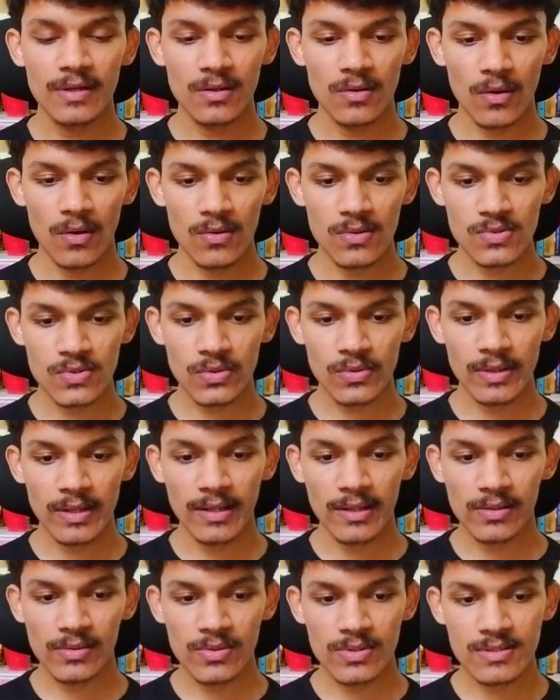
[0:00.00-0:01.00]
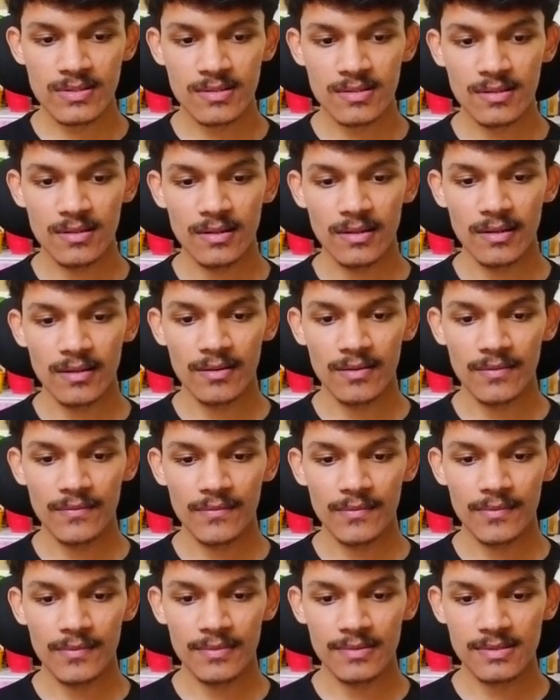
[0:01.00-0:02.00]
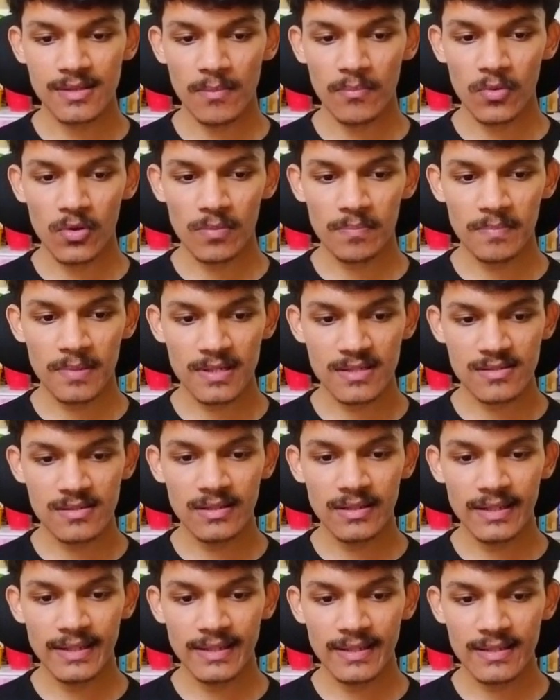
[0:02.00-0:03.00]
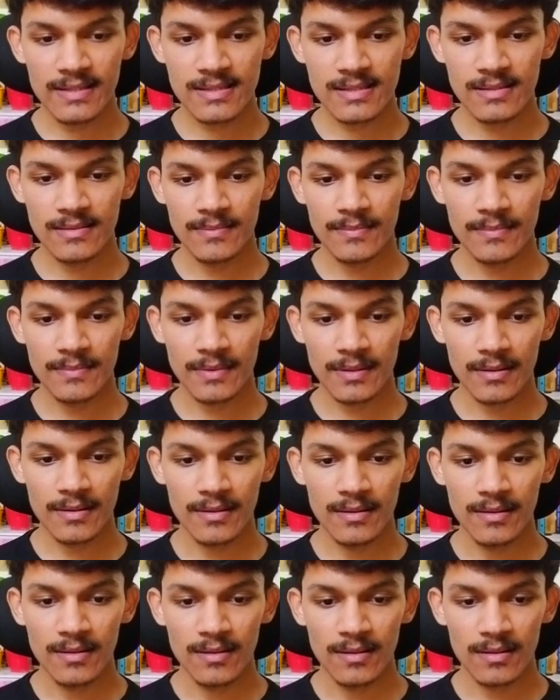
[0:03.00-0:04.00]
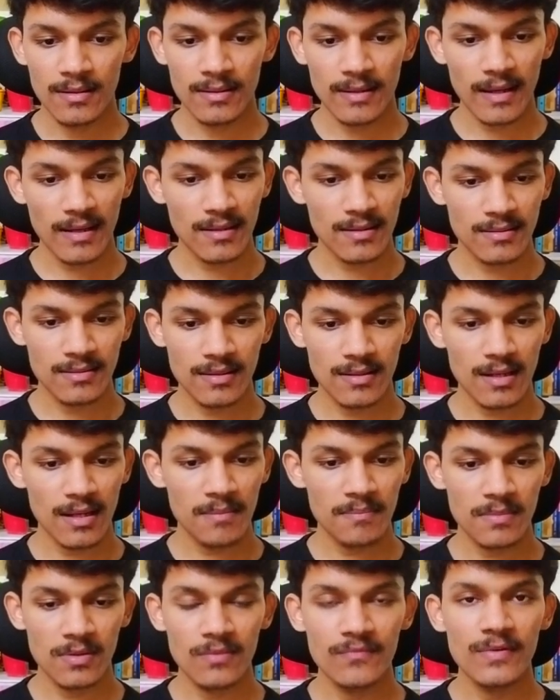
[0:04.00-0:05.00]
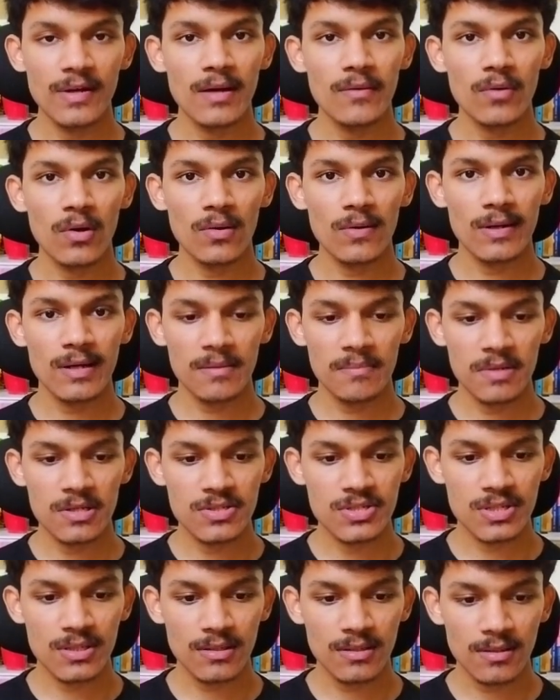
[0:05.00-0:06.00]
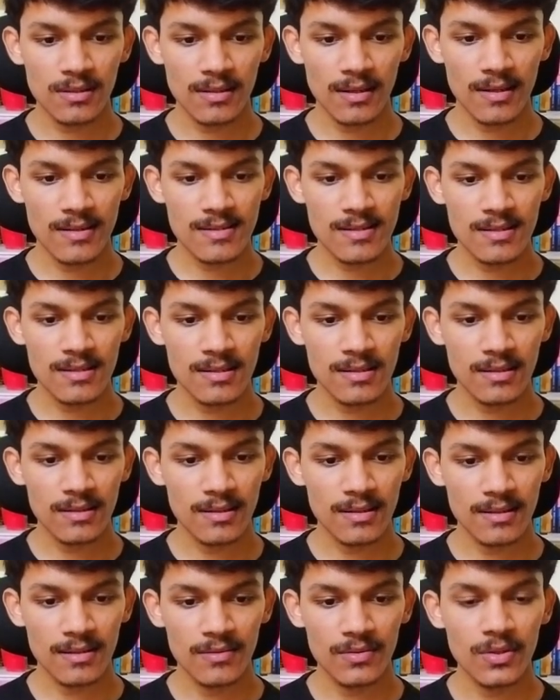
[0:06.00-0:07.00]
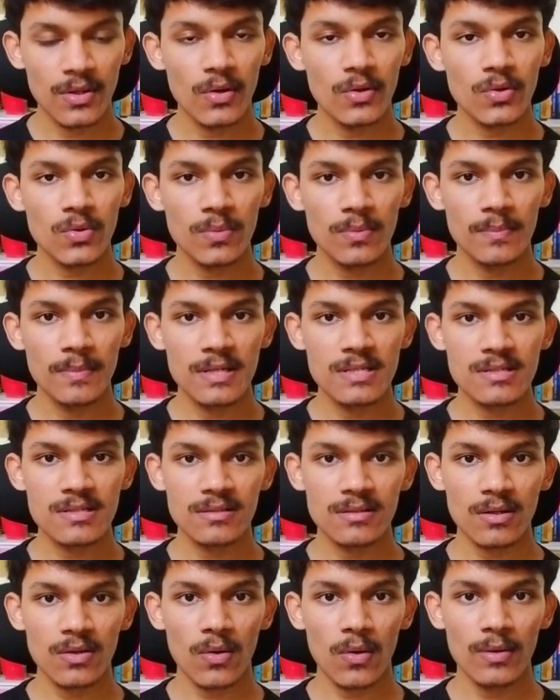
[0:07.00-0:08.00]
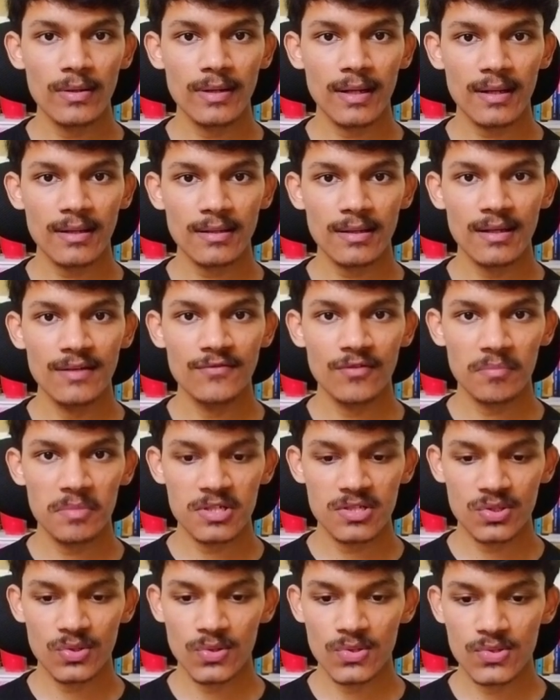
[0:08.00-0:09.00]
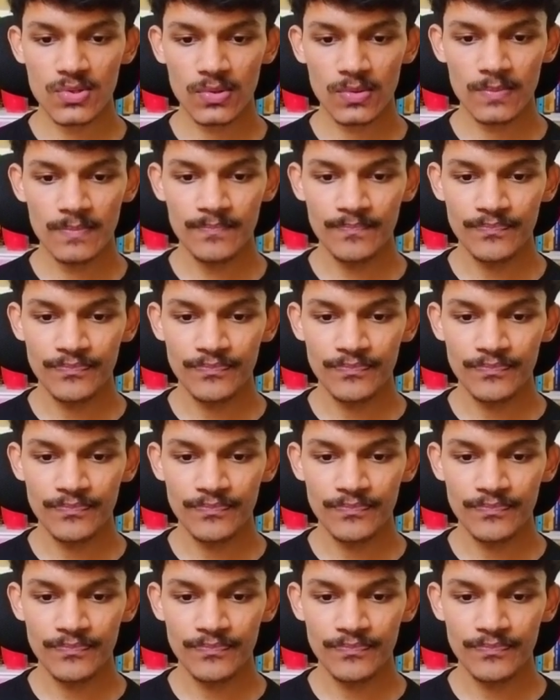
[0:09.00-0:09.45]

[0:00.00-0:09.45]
will also include some more personal details, like the name we have already mentioned, and you have to mention the contact information also.